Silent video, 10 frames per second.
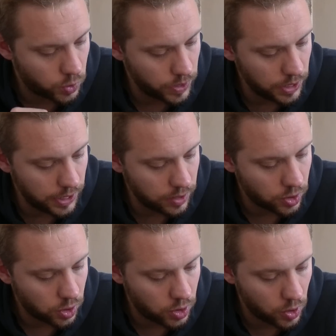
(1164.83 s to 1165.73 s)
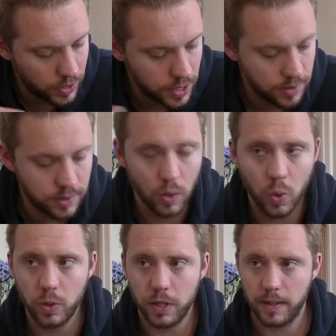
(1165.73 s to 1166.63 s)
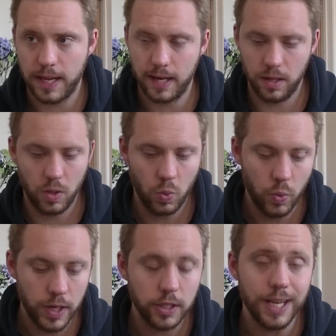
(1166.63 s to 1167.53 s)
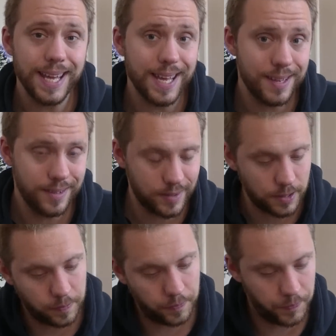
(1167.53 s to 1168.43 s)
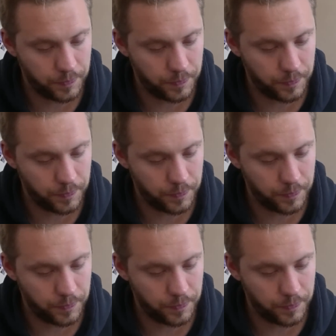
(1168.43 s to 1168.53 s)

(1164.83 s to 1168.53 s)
twin linked Cognis autocannon, which is